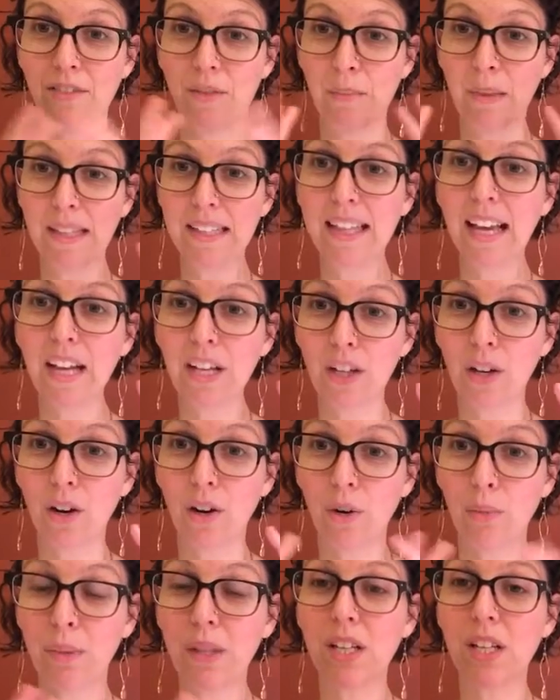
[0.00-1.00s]
from the get
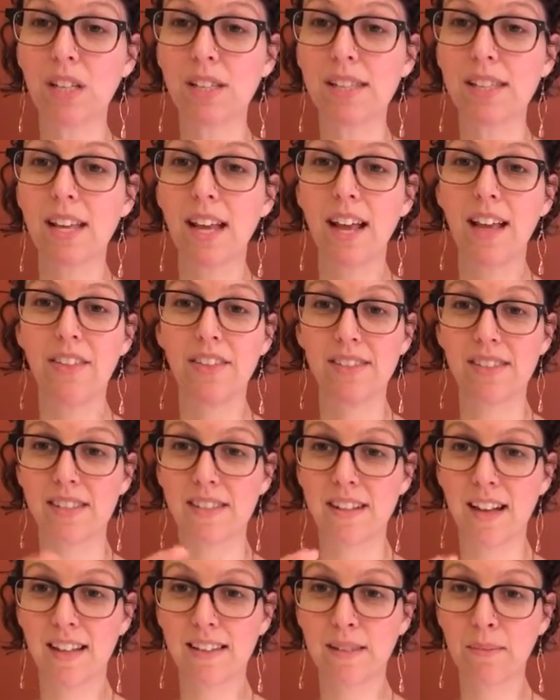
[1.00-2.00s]
go because this
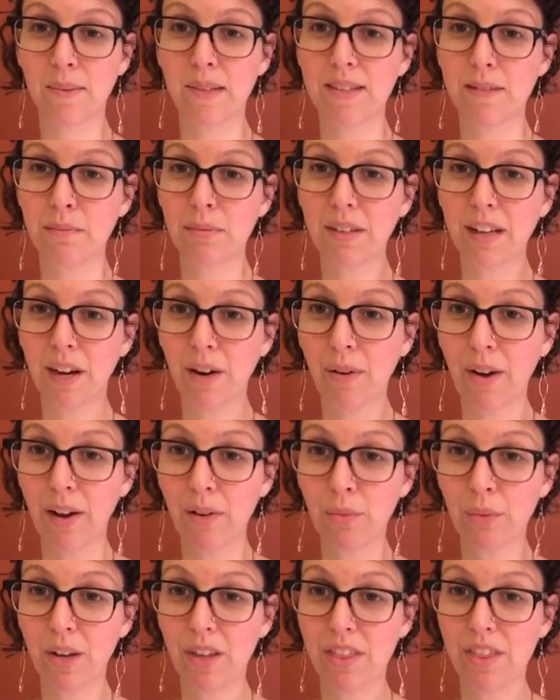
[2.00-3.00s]
is not something to play
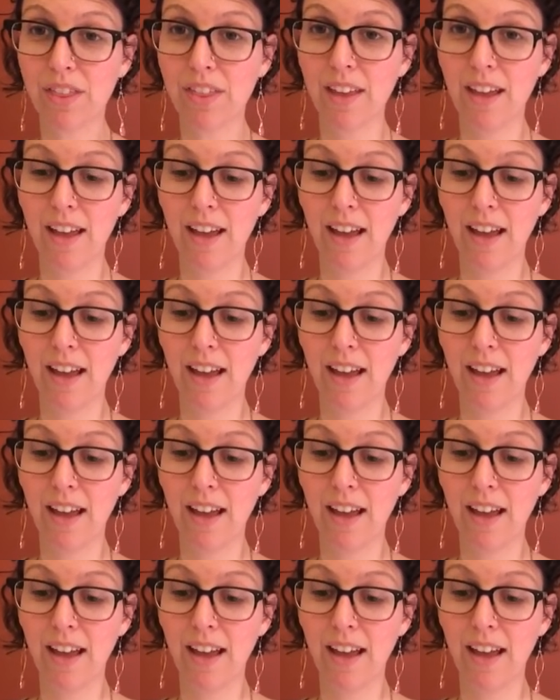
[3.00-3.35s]
around with